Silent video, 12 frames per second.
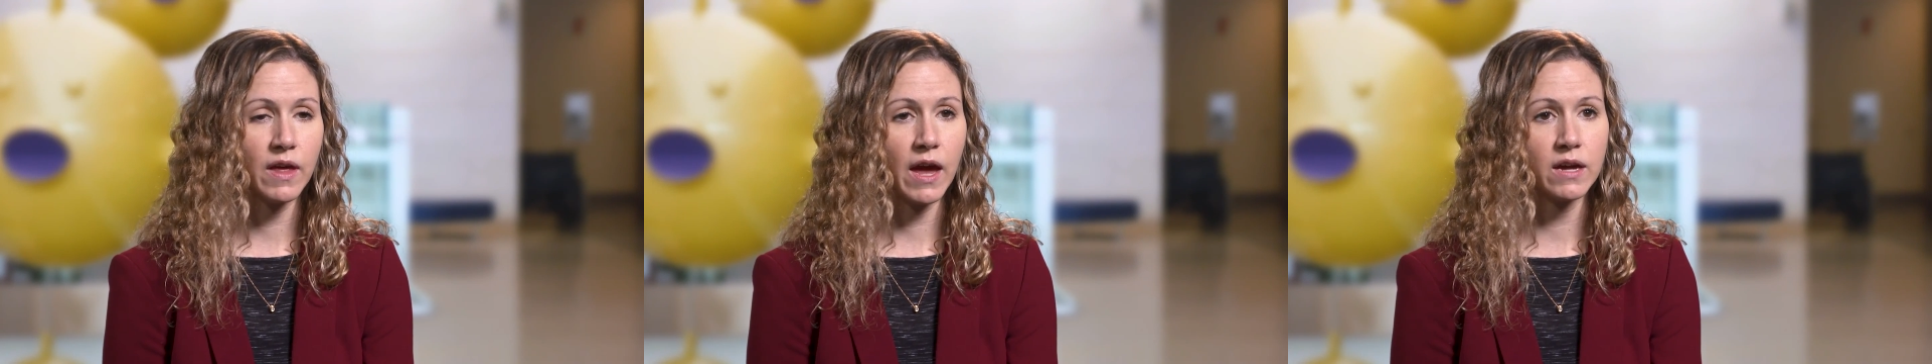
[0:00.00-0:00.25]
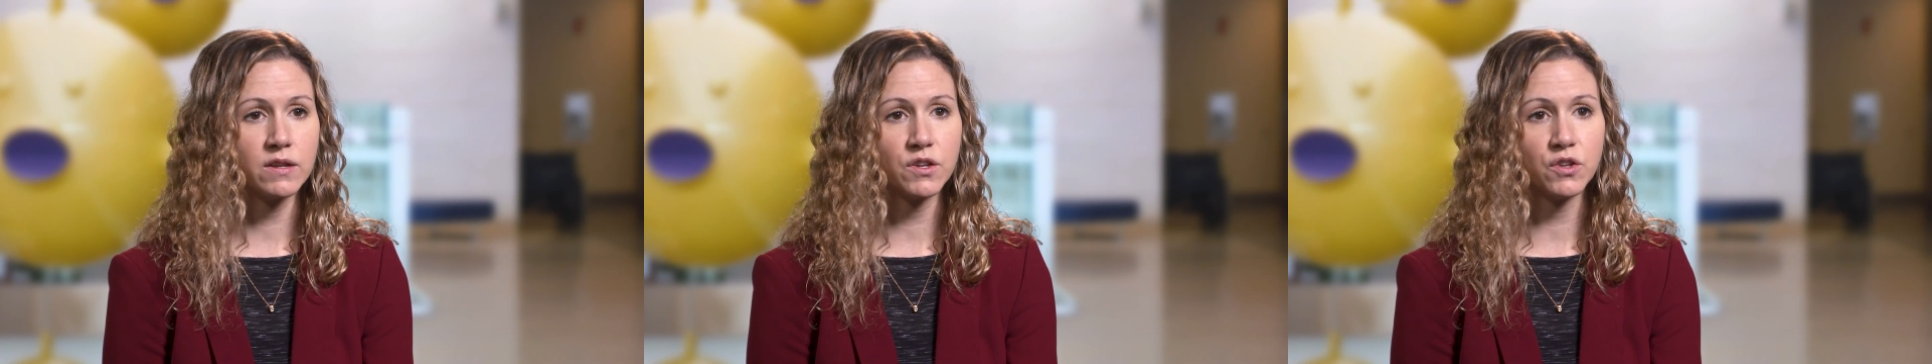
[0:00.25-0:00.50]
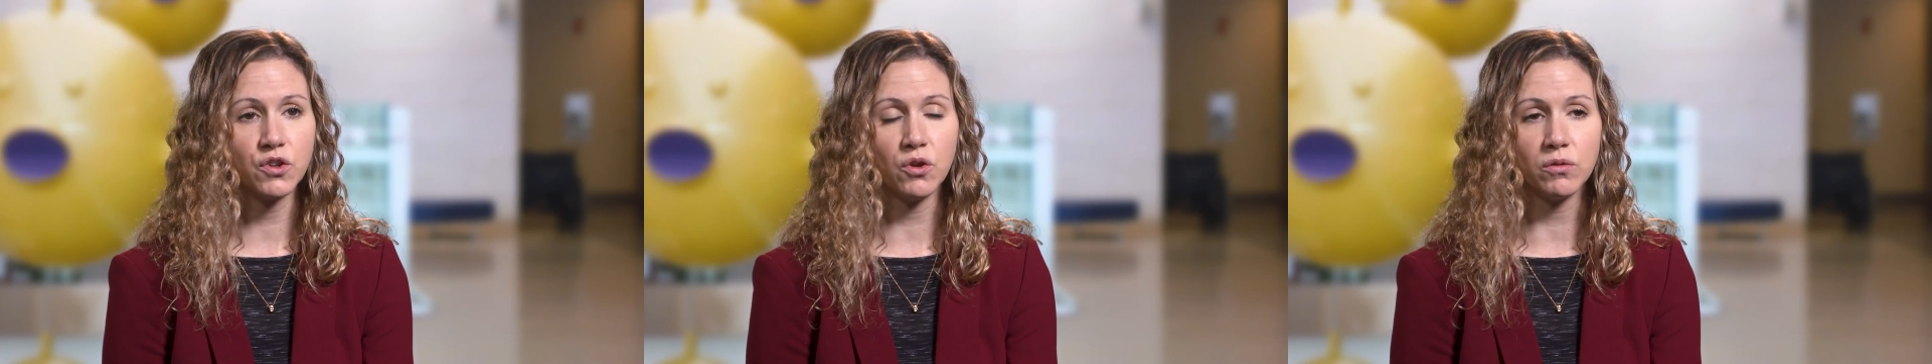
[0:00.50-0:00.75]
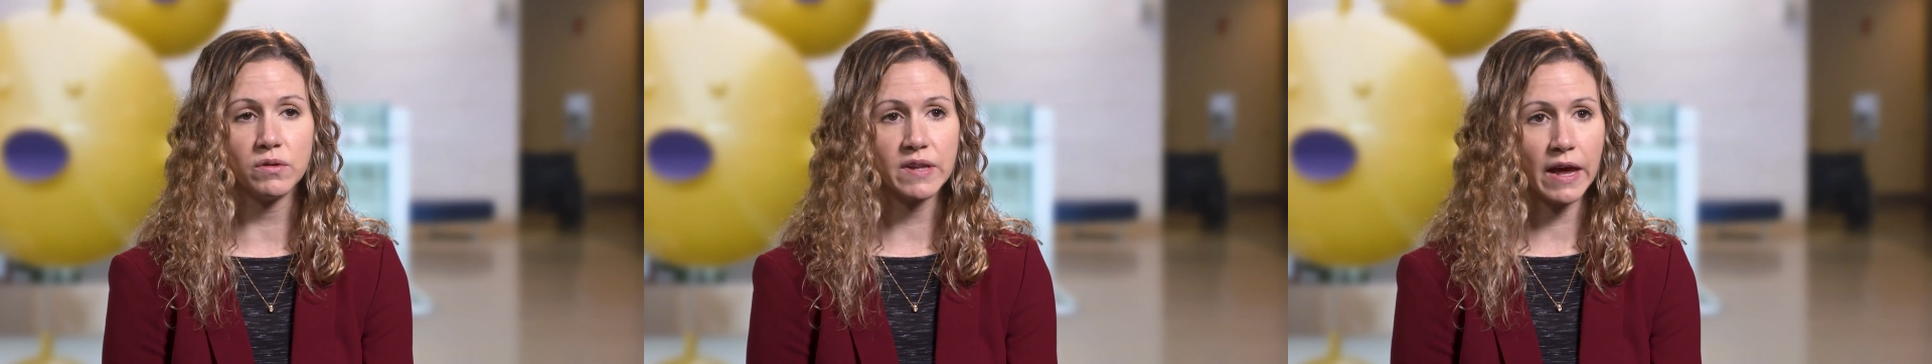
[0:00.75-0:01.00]
They had to
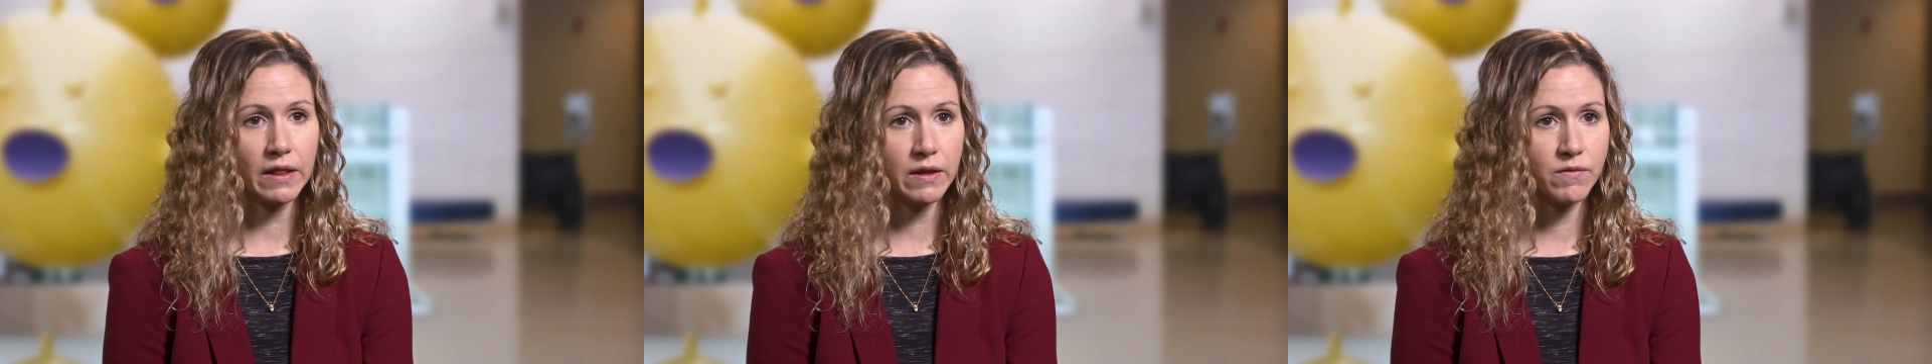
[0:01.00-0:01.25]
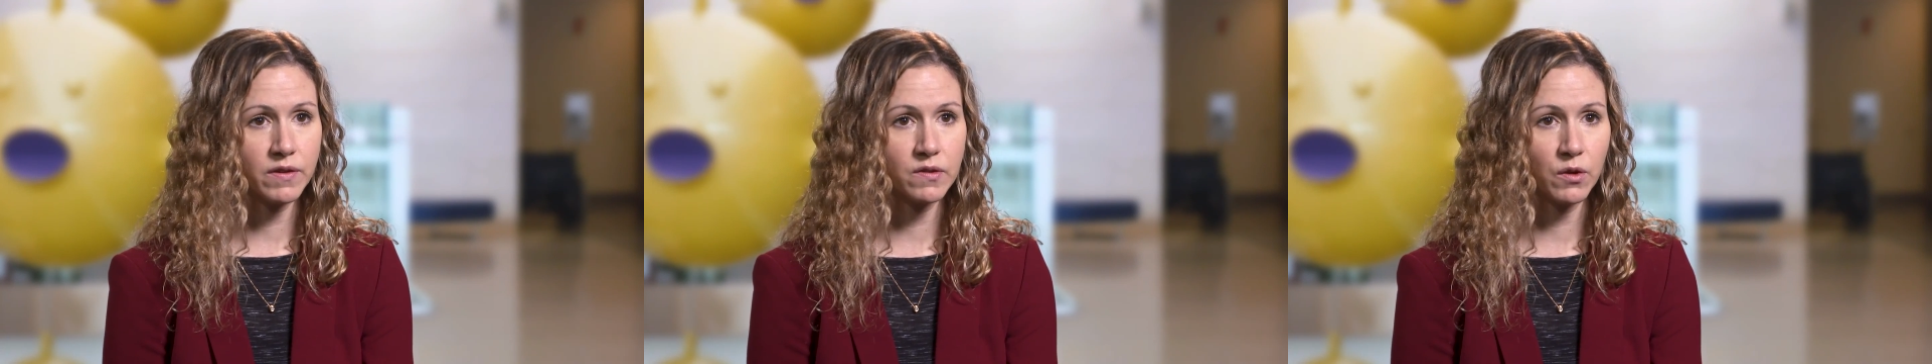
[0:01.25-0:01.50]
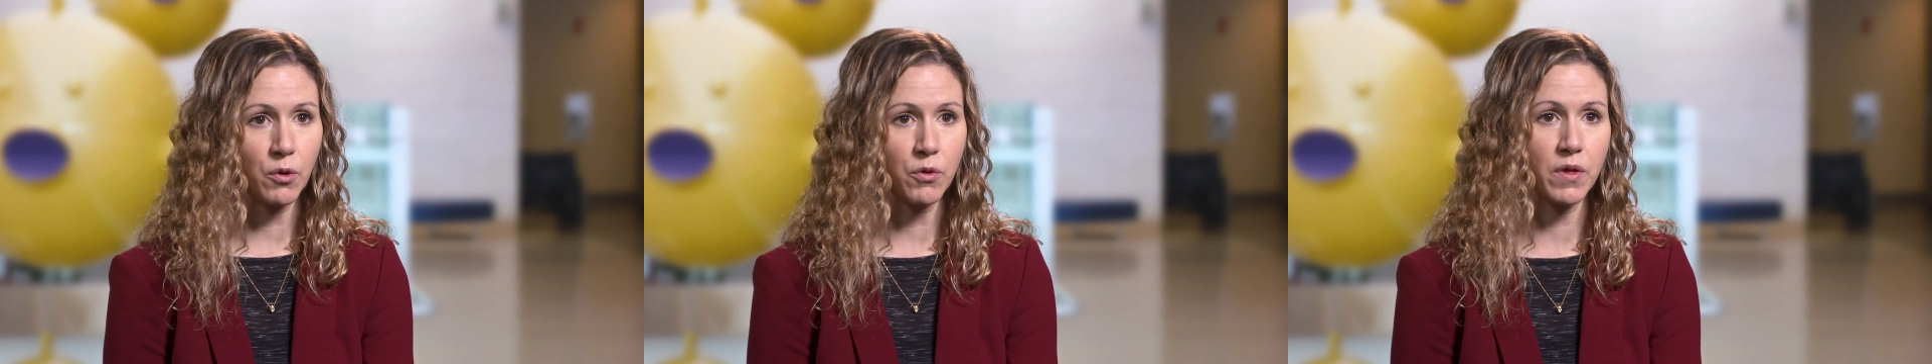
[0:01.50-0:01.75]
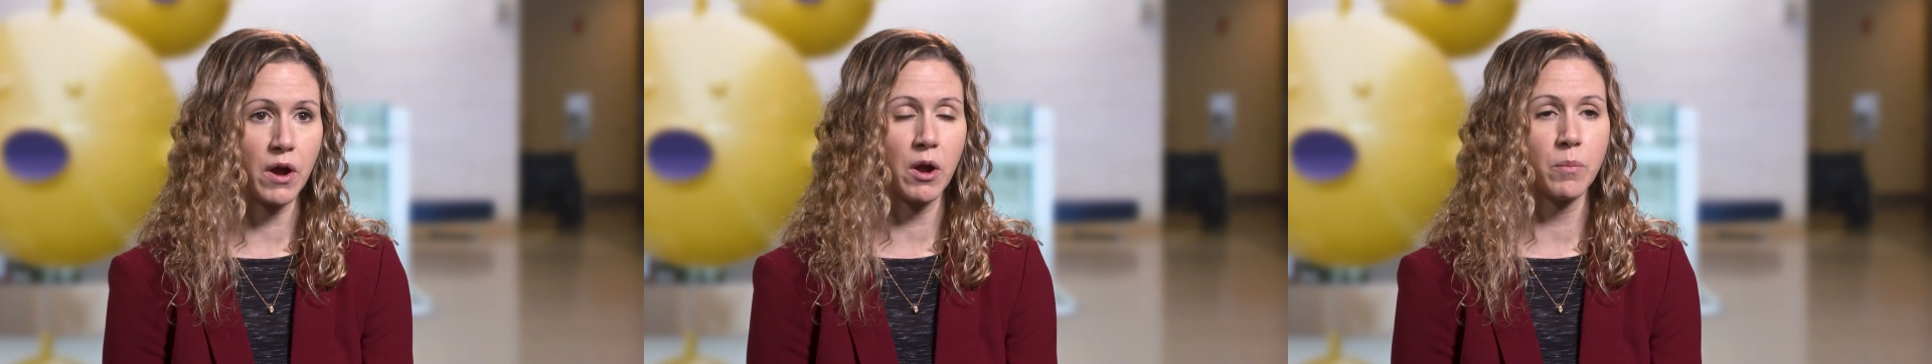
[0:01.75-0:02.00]
do daily physical
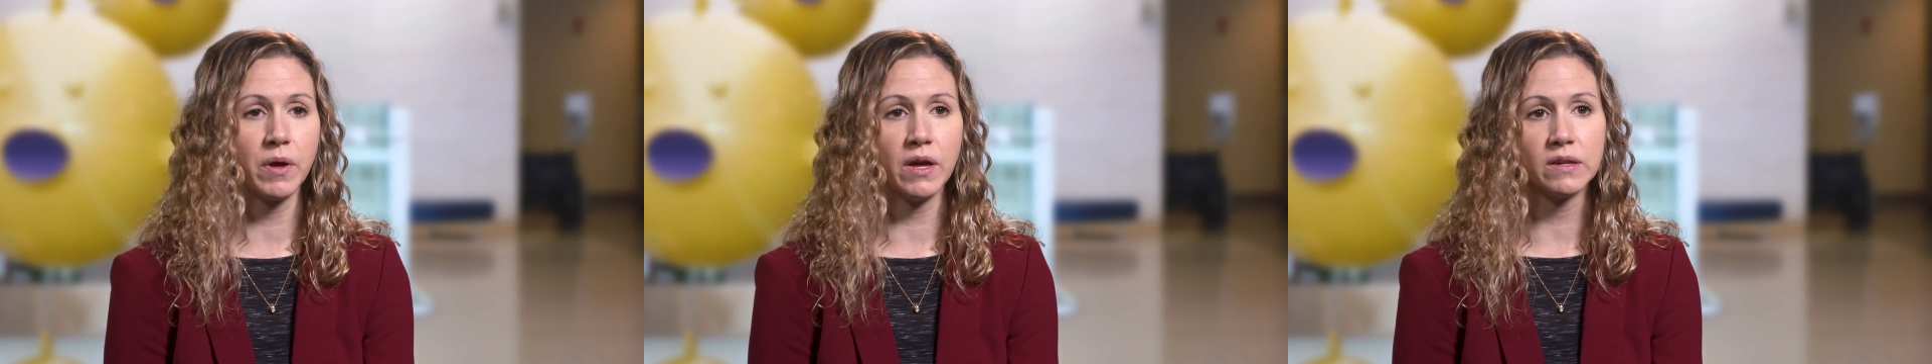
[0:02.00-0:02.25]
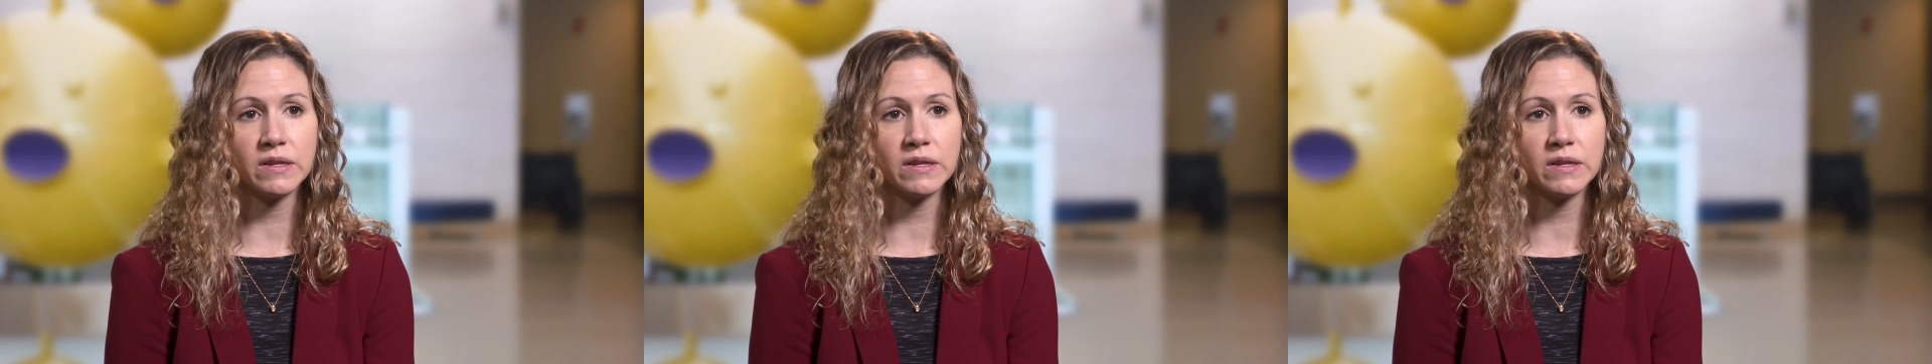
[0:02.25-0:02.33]
therapy,